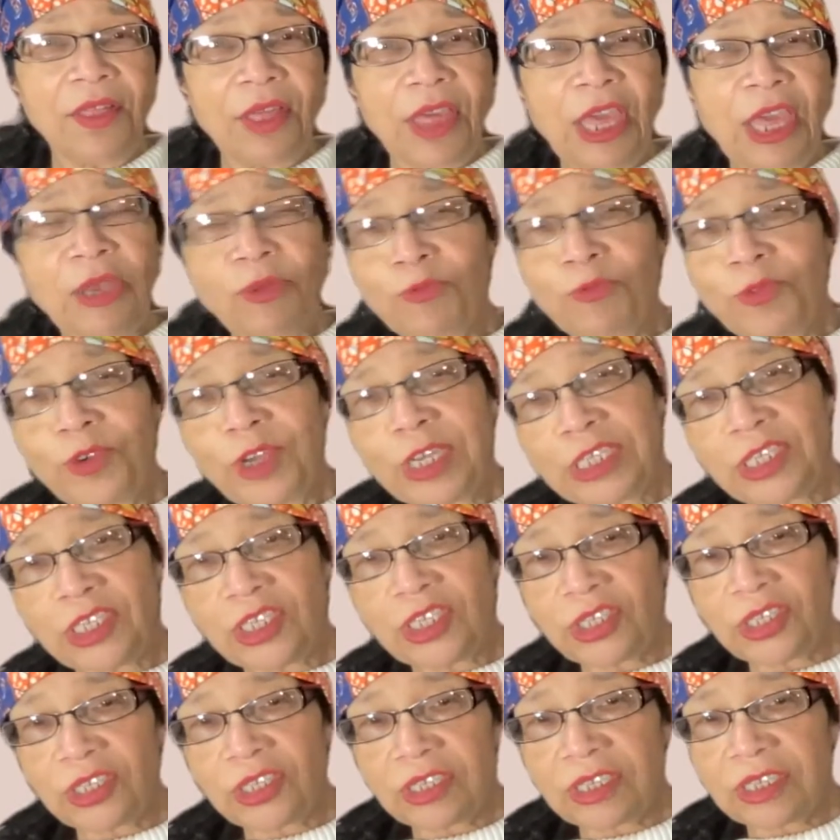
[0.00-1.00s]
in
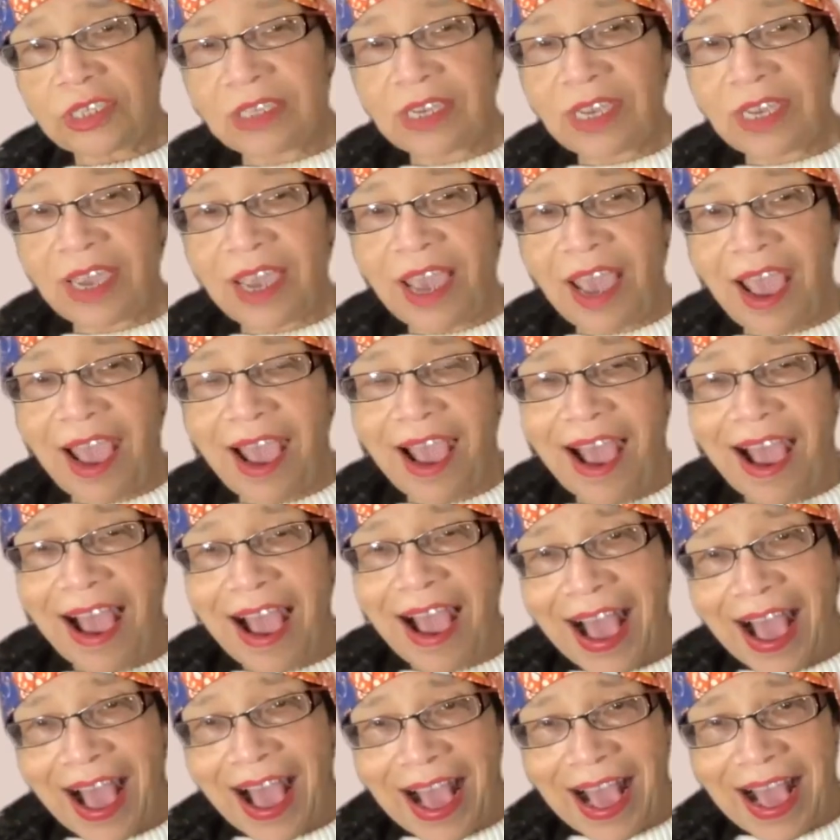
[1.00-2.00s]
which
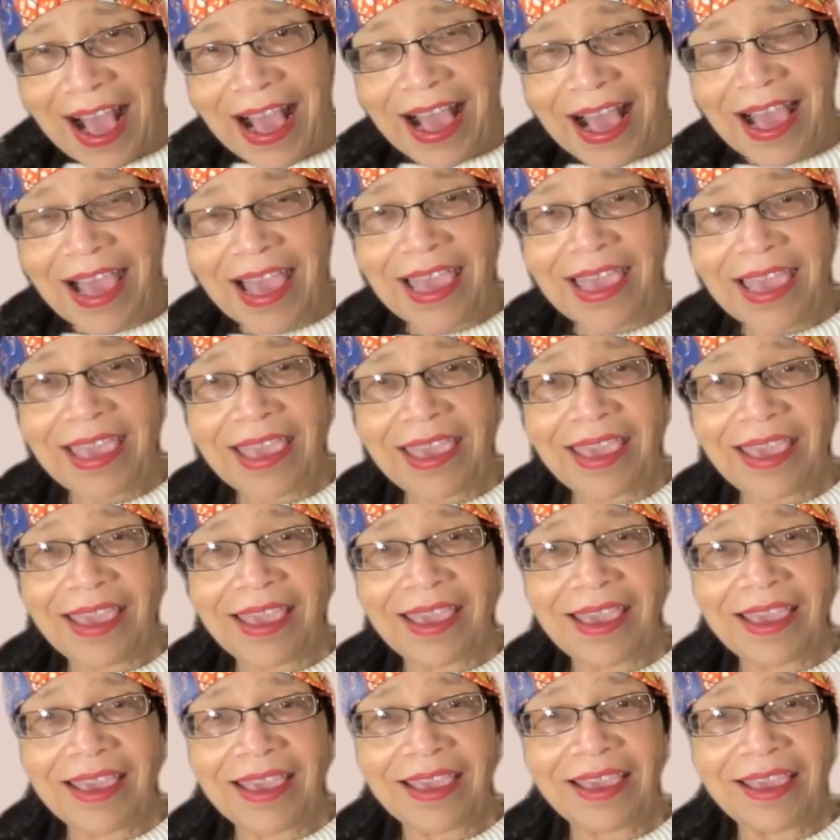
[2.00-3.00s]
I
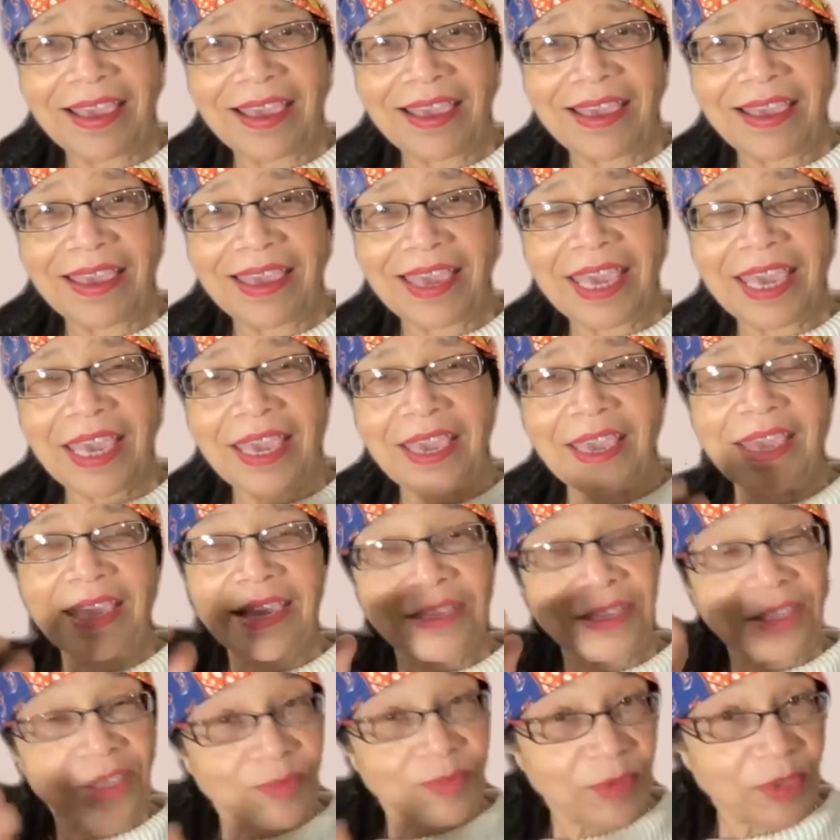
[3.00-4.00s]

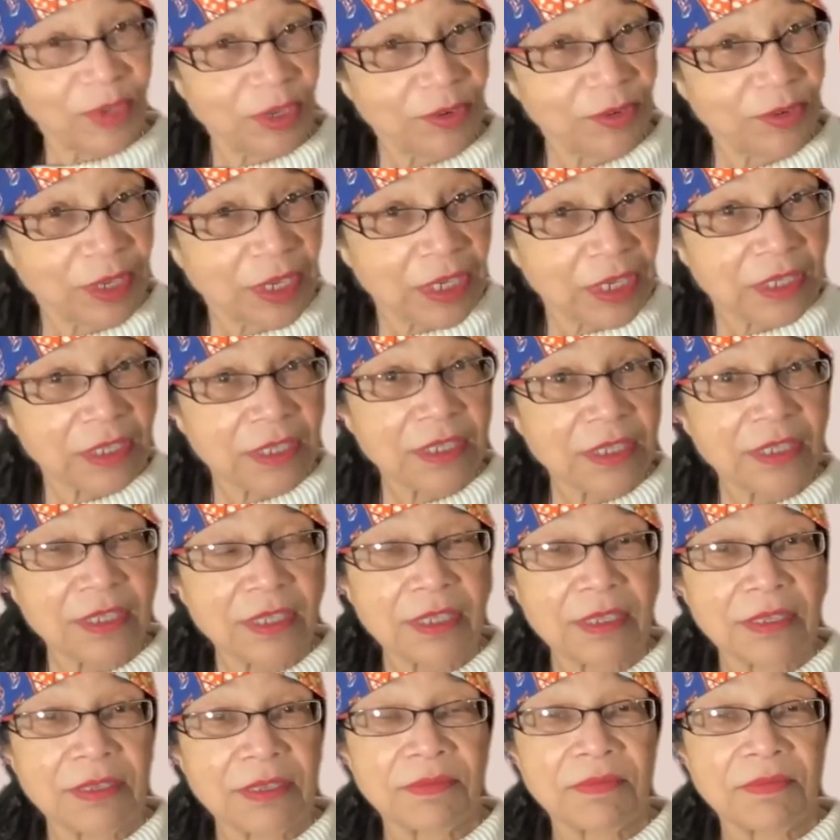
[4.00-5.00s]

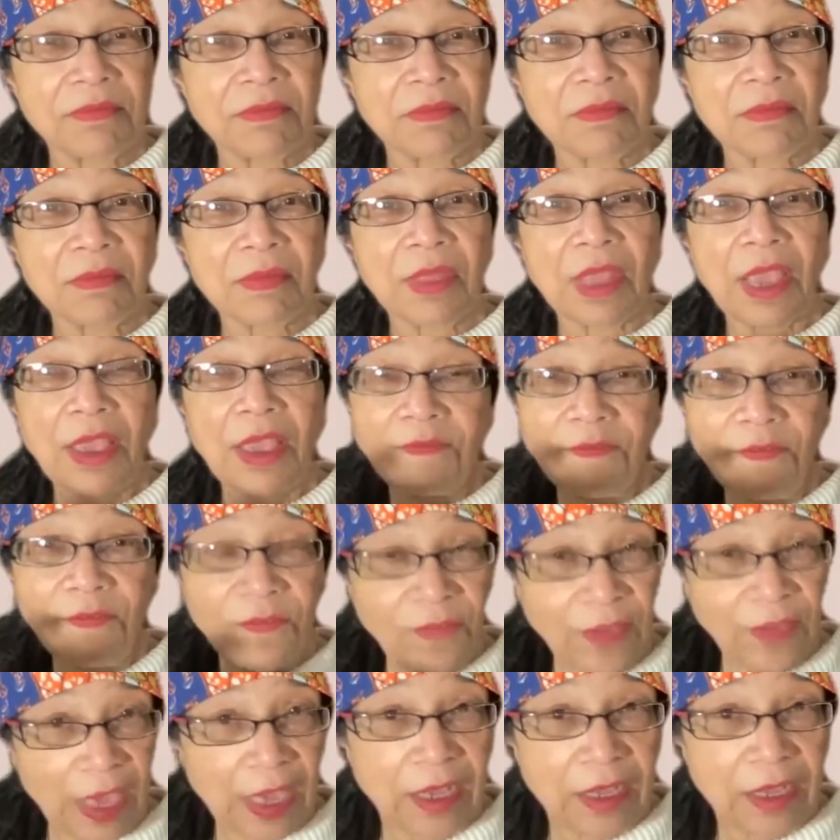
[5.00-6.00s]
experienced and
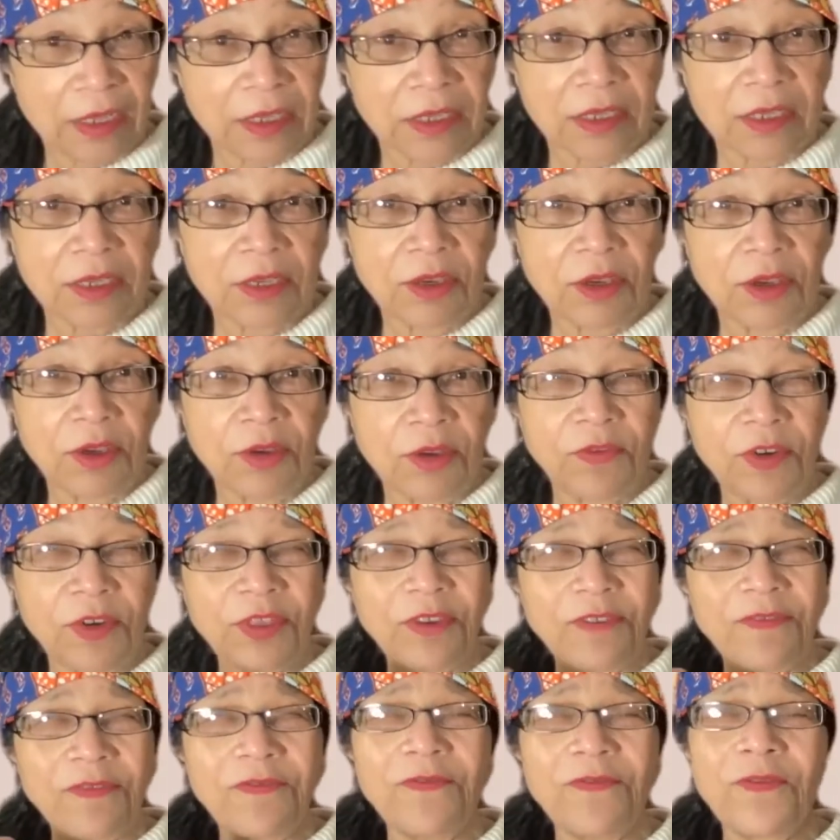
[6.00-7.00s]
felt for
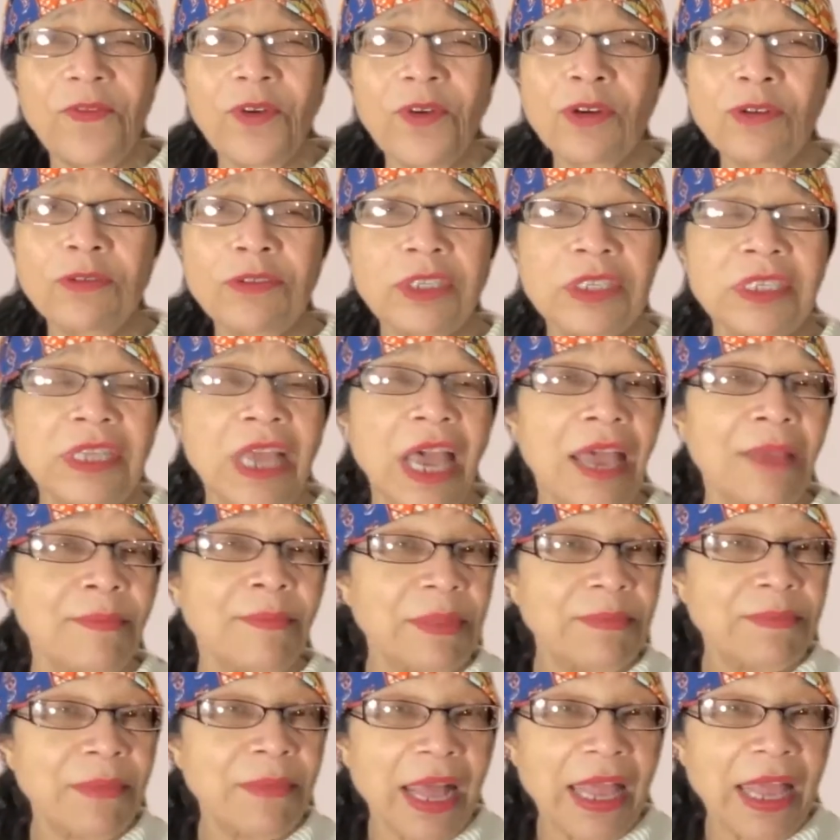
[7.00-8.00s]
the first time
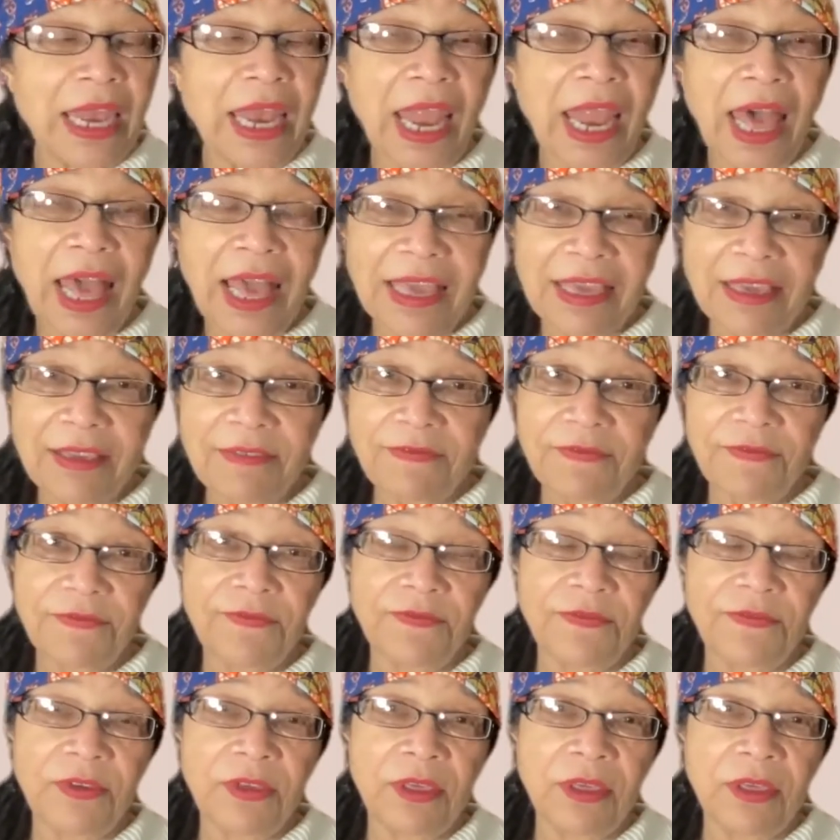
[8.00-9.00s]
in my
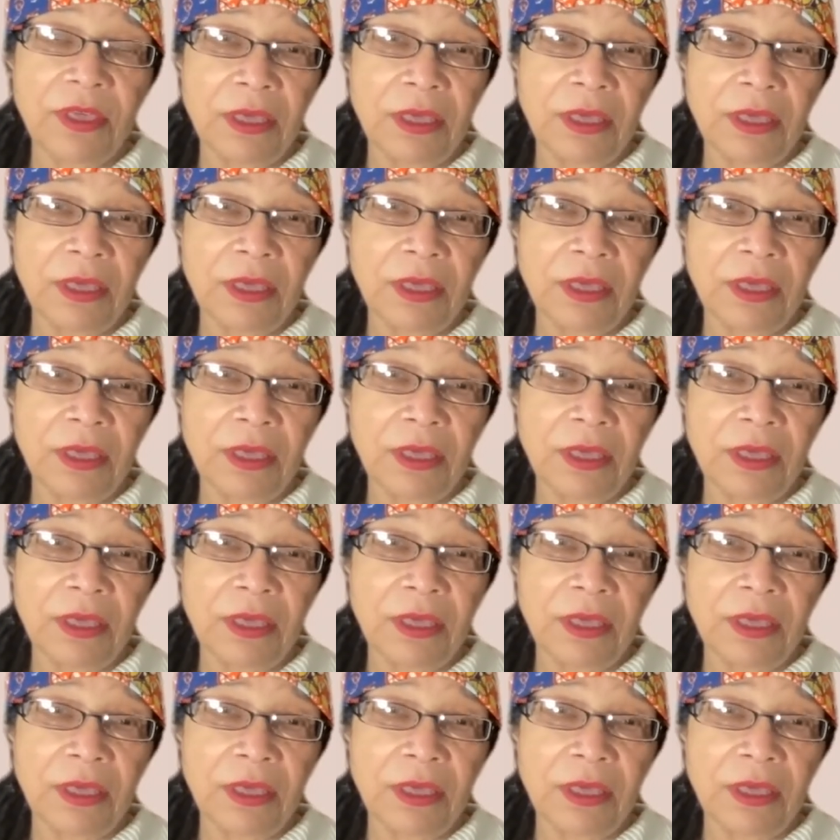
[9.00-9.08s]
life